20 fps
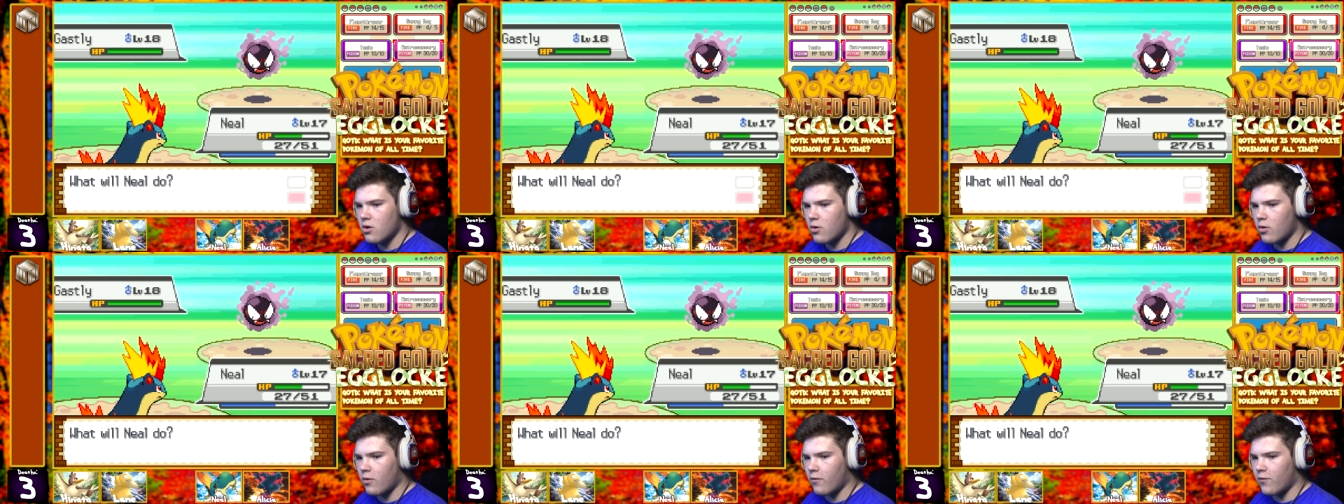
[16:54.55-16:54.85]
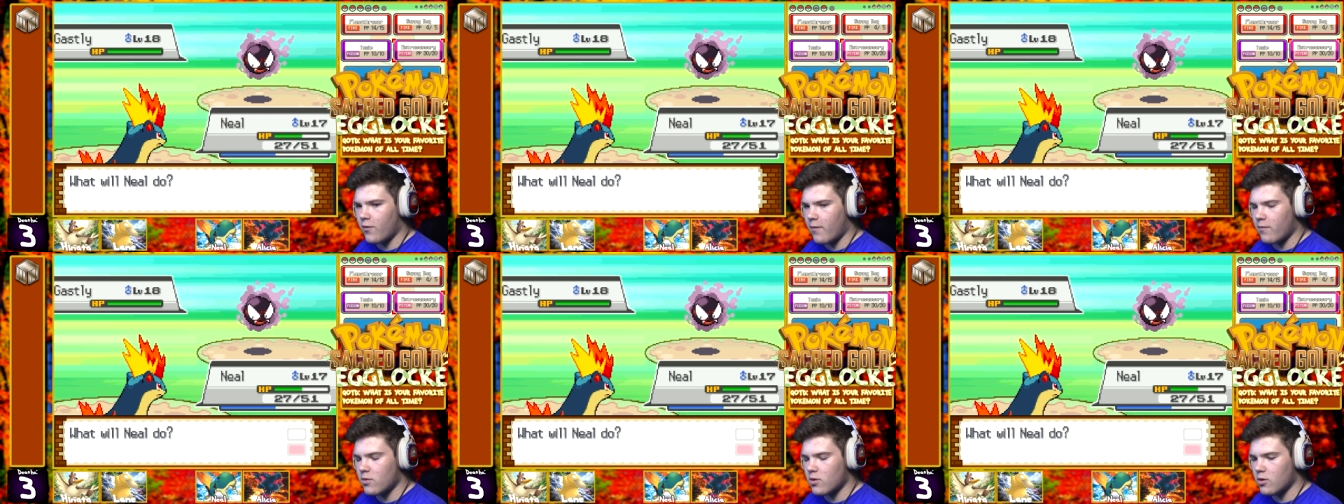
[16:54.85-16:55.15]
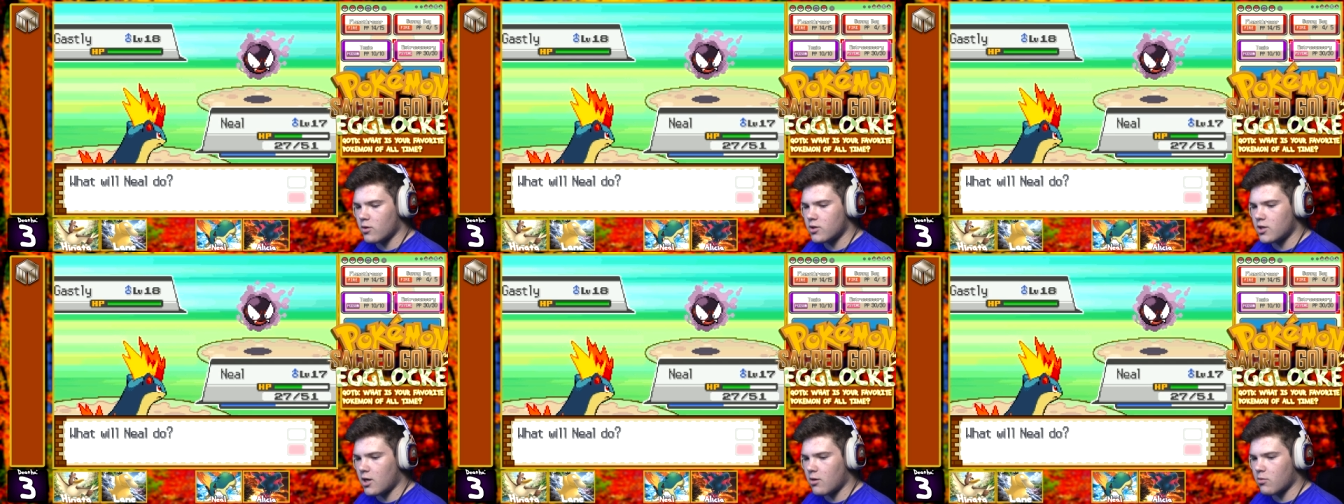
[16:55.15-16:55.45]
or
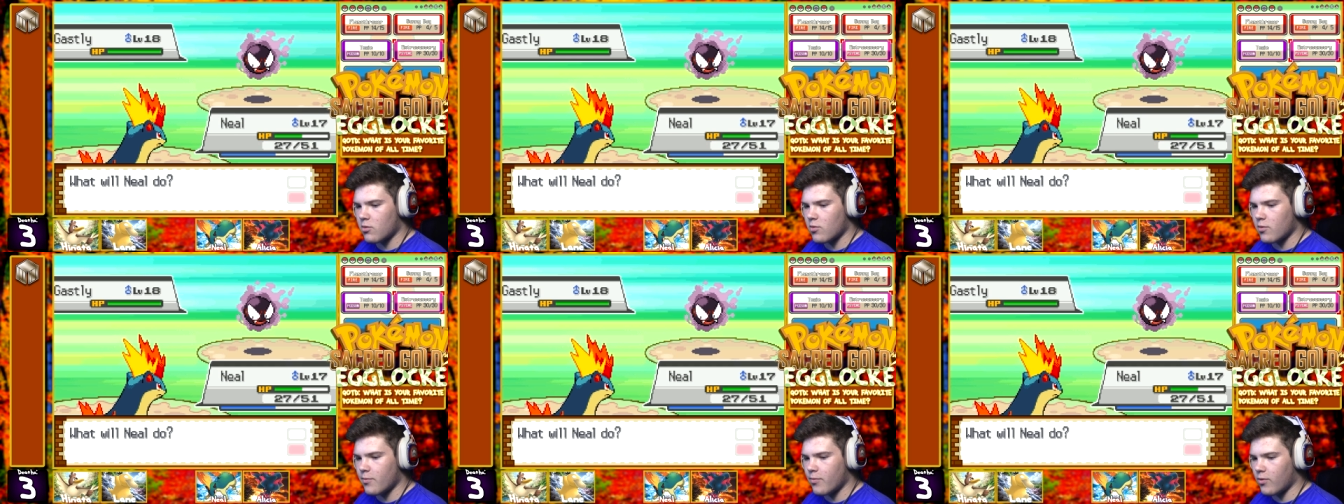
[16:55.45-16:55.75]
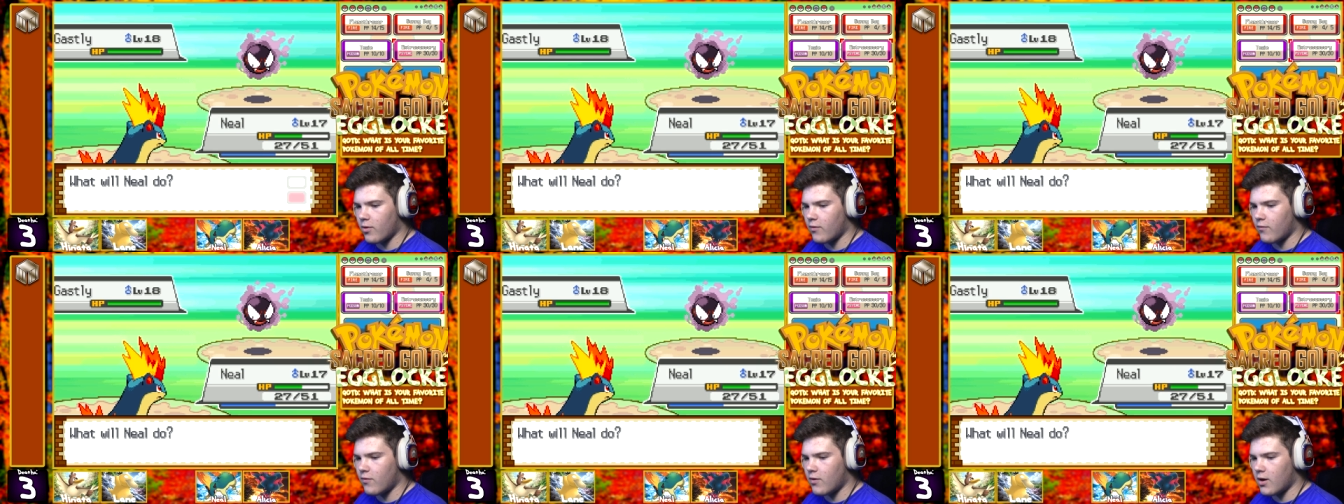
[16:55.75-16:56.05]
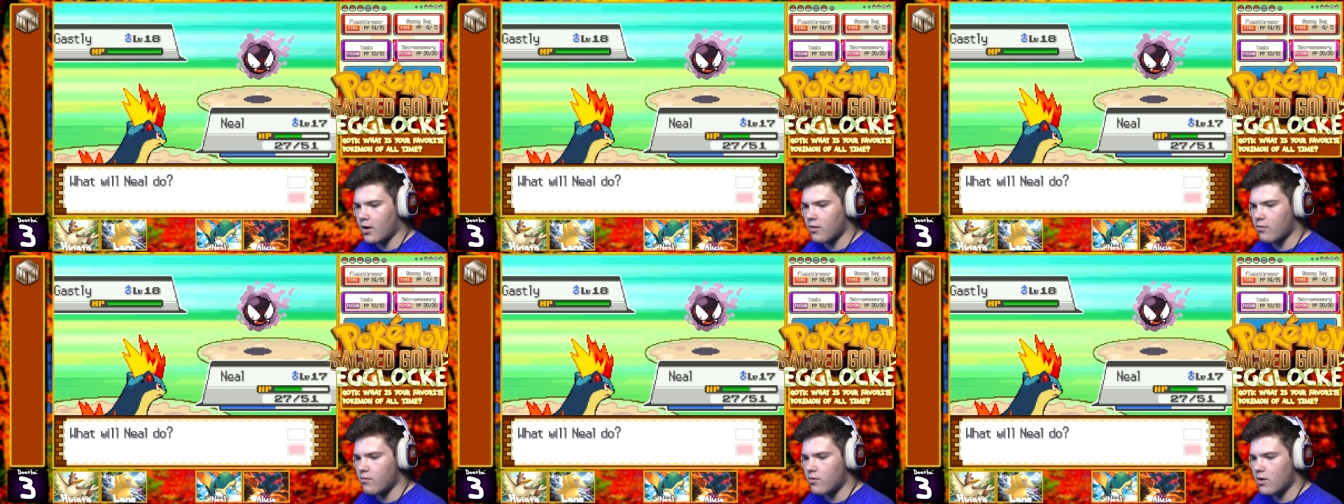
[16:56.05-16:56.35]
Flamethrower times
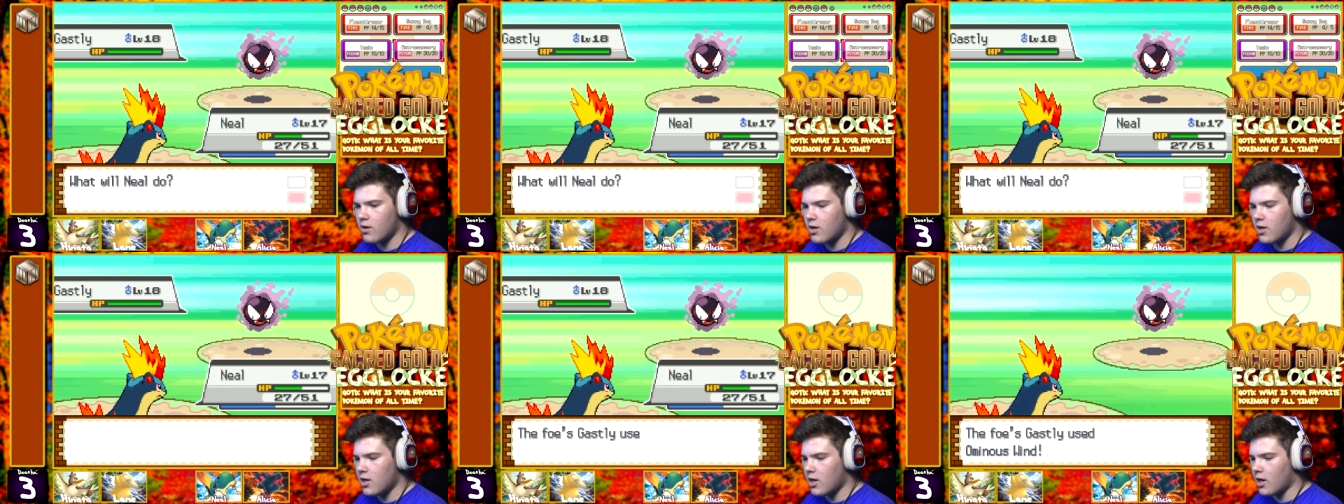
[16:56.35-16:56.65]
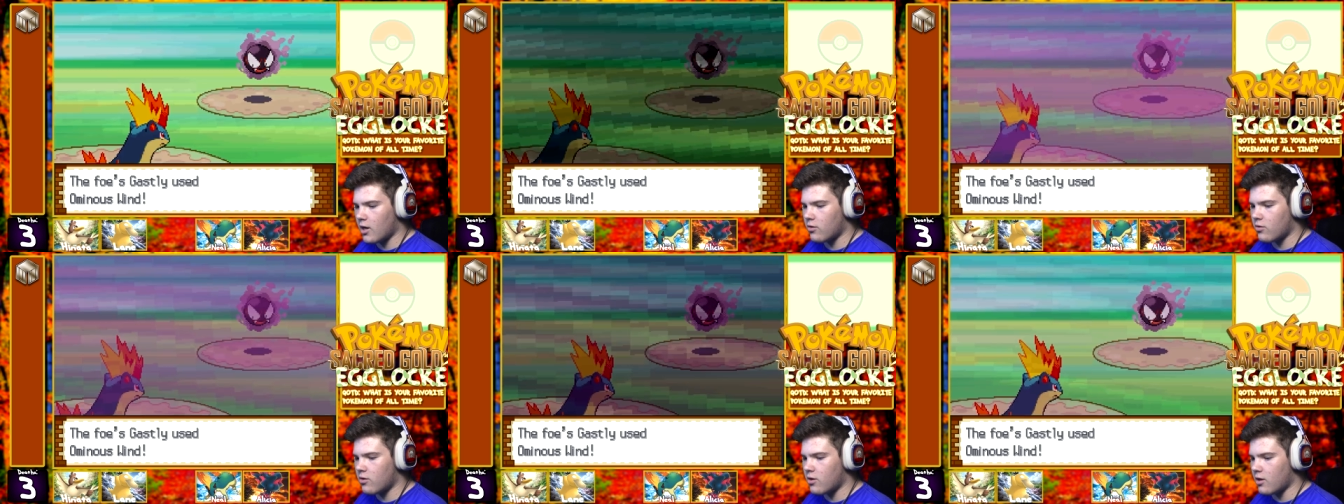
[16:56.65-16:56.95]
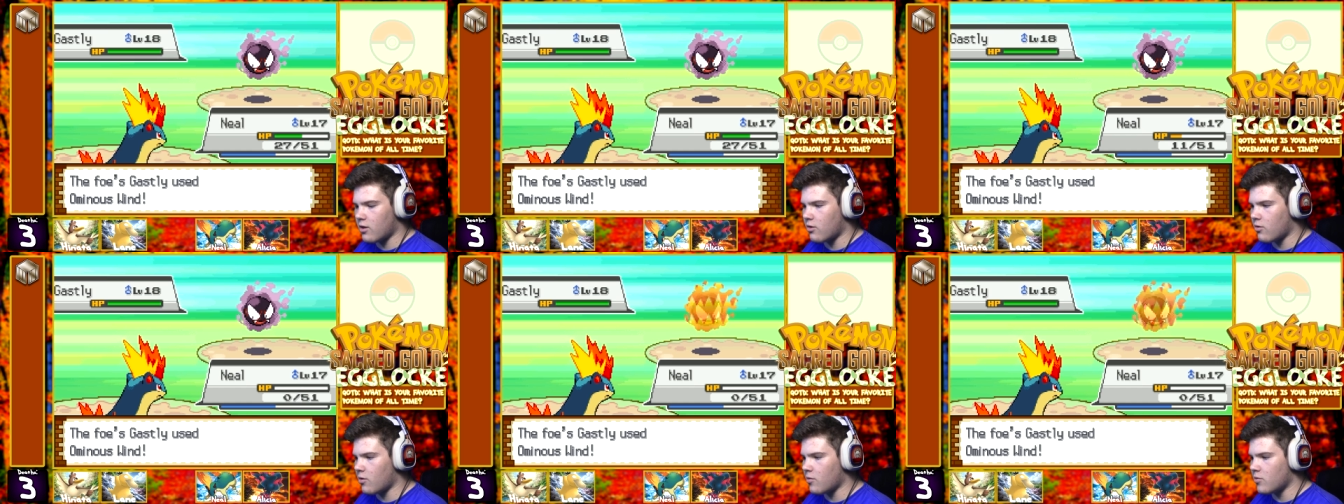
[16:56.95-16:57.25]
1.5.
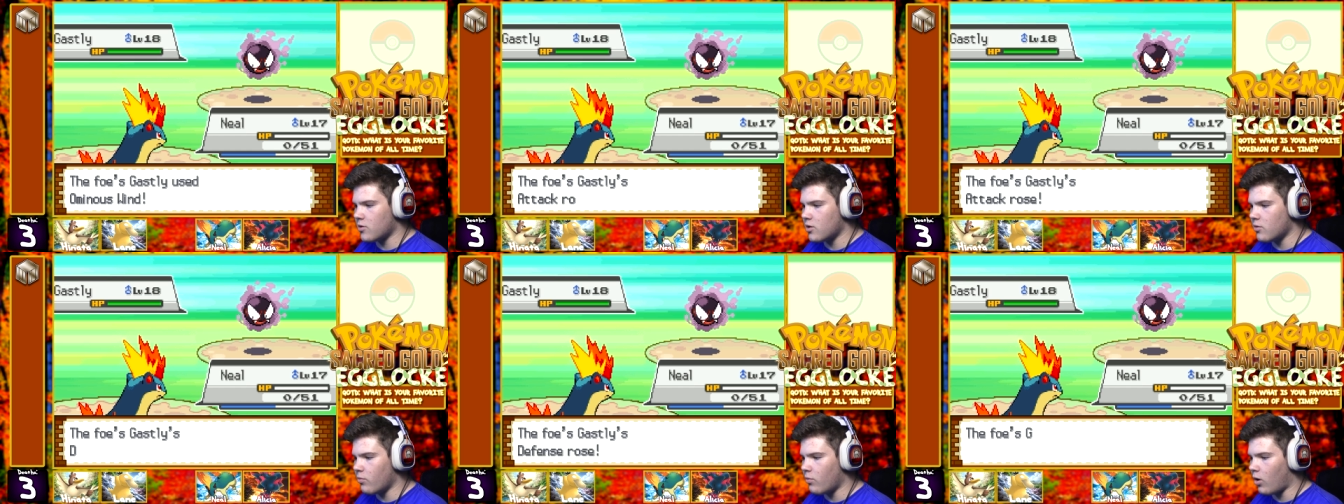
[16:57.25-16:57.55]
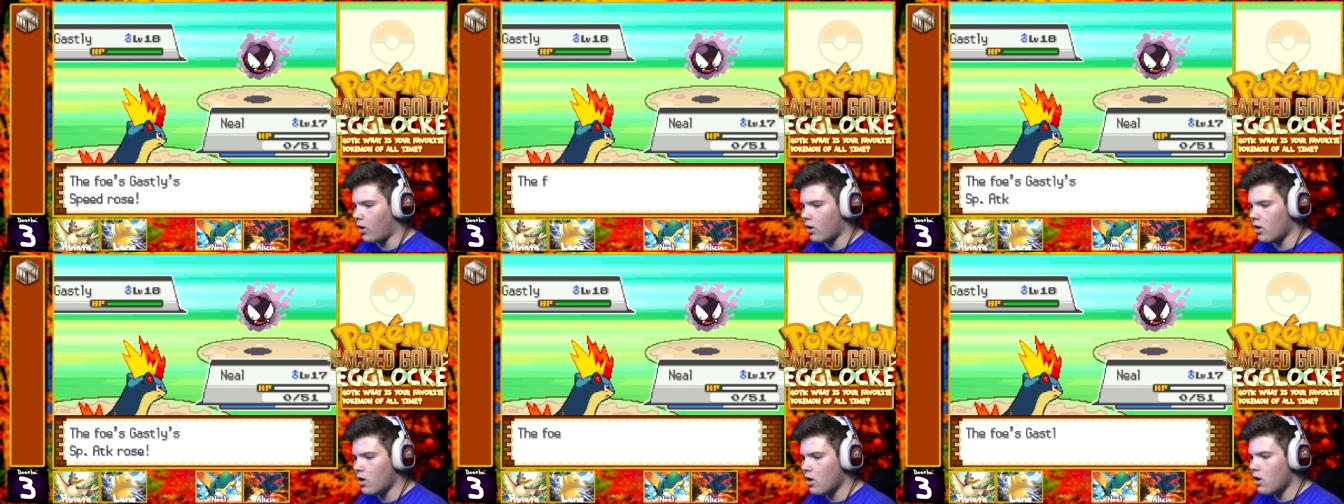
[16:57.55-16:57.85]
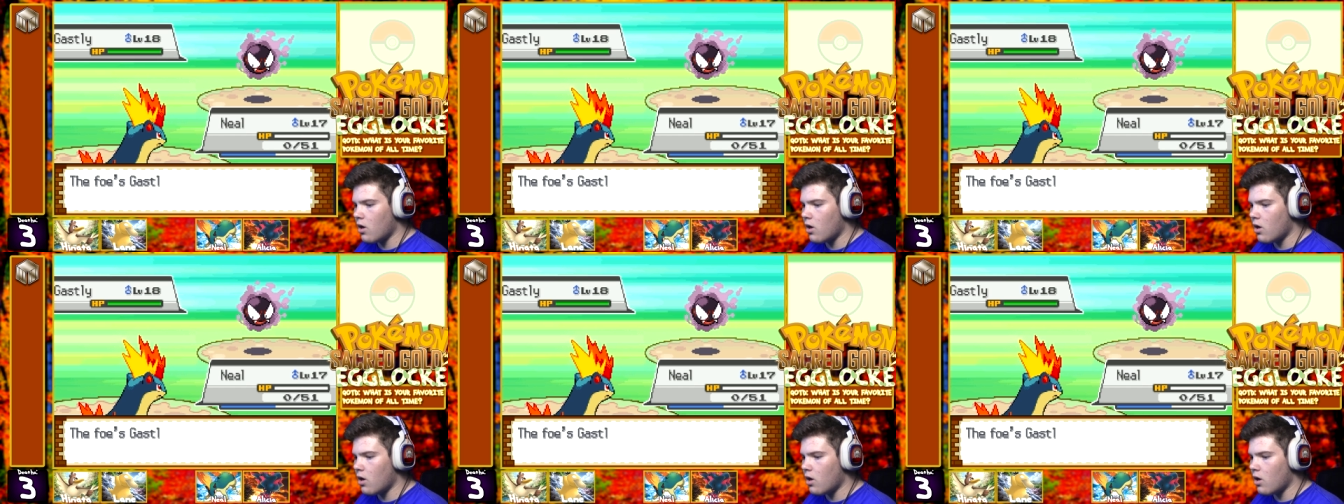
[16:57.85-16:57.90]
Extrasensory would do more.